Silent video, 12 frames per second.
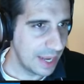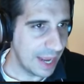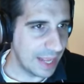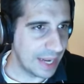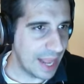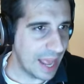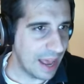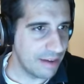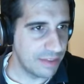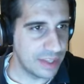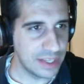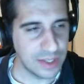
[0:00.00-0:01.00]
And then I
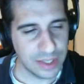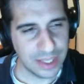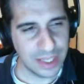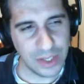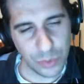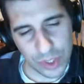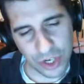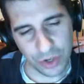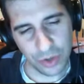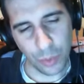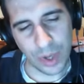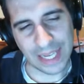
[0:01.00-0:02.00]
have these ones are
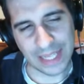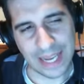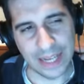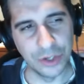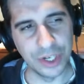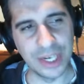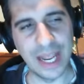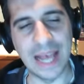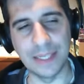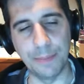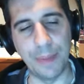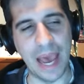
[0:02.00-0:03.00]
ones I downloaded as
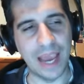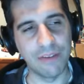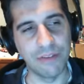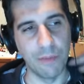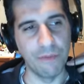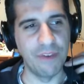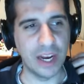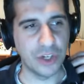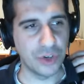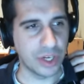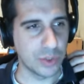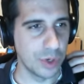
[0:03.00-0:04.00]
a pack from
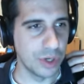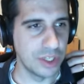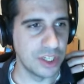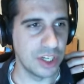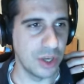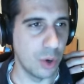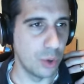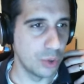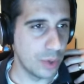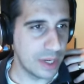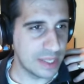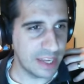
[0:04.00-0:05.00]
Vectrex World. These are the old
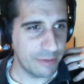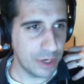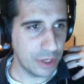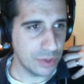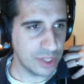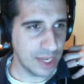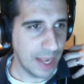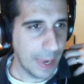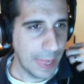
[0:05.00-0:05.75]
ones I've been using.